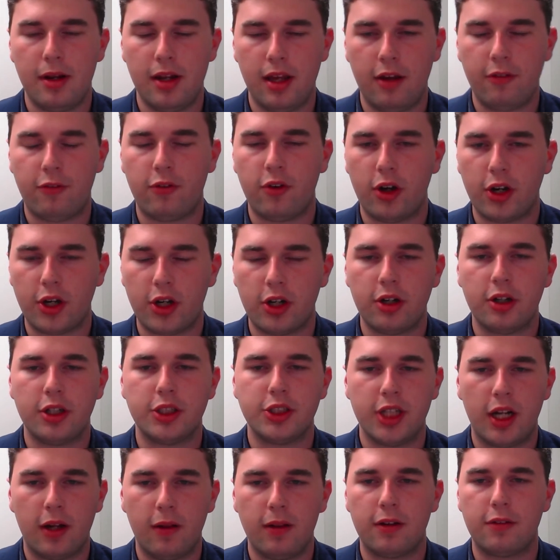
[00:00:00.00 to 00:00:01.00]
for Attorney
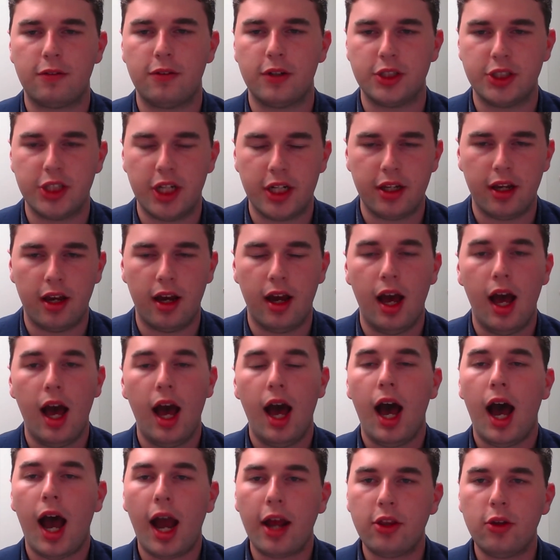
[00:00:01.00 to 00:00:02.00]
General of Virginia.
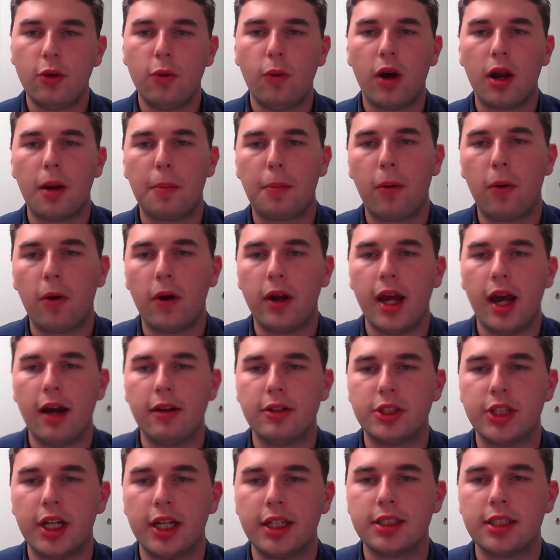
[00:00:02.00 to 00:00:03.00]
I do want to point out
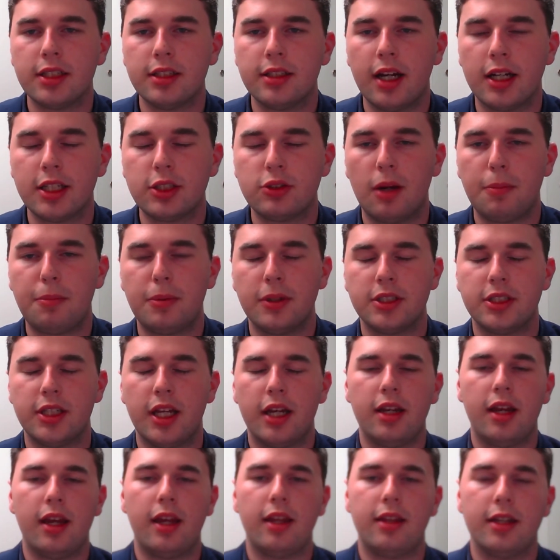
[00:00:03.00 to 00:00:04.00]
Jason does
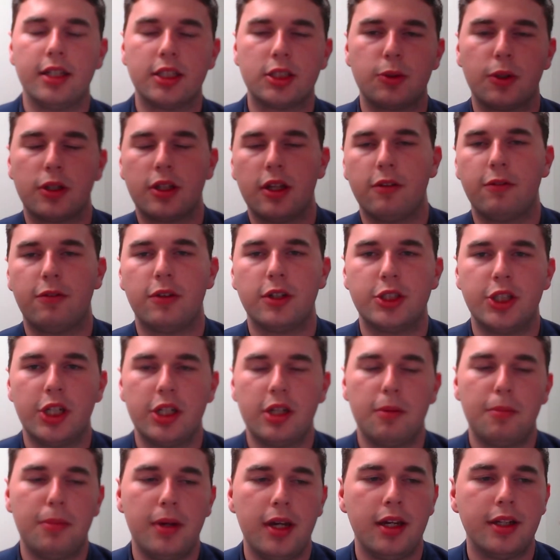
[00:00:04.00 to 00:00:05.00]
represent a district in
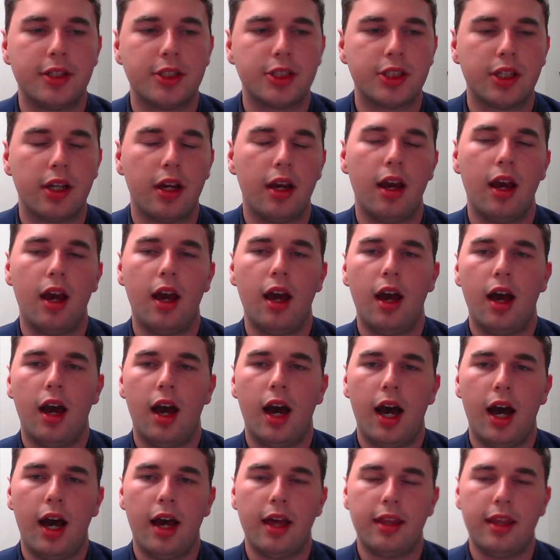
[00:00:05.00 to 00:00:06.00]
Virginia Beach
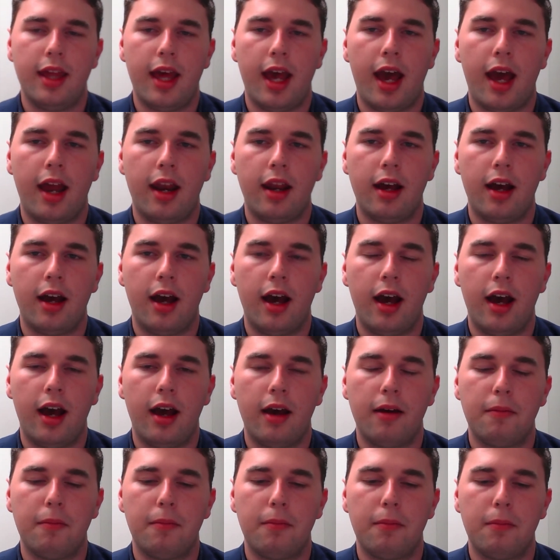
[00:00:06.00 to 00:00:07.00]

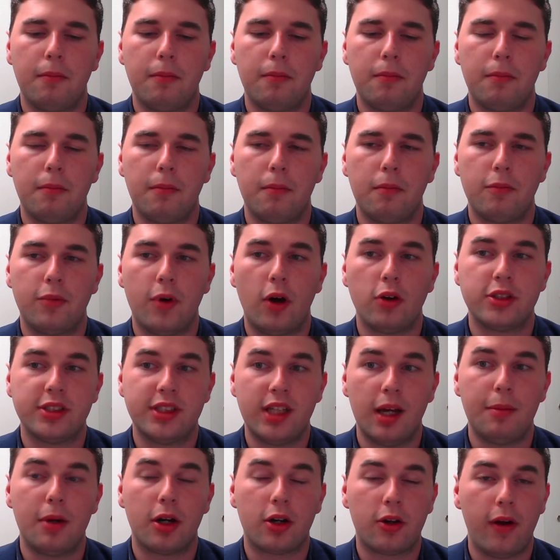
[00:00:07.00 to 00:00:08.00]
that votes
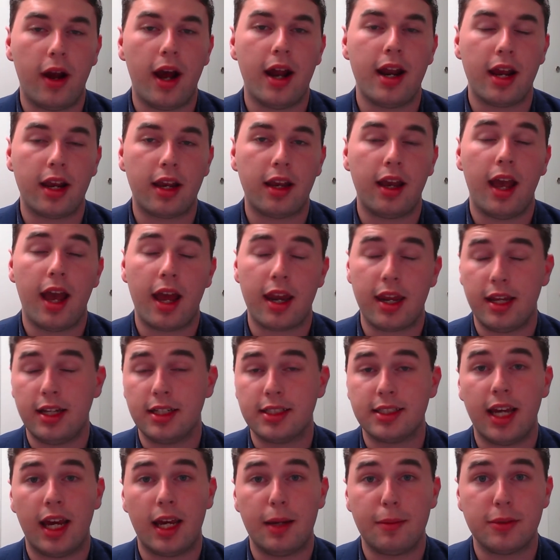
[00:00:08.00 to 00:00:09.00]
Democratic, and
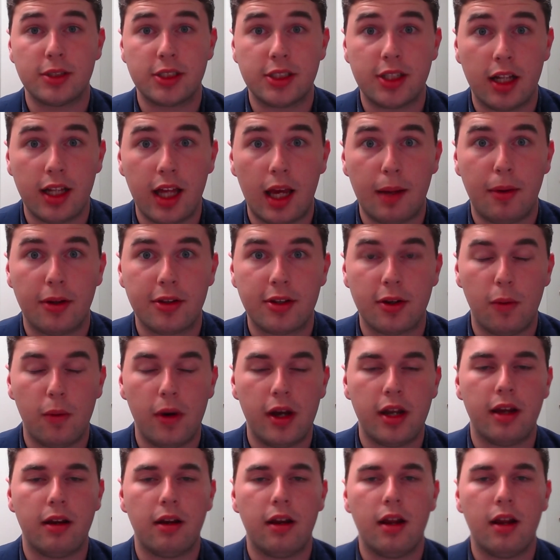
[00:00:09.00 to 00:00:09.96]
he's still able to win it,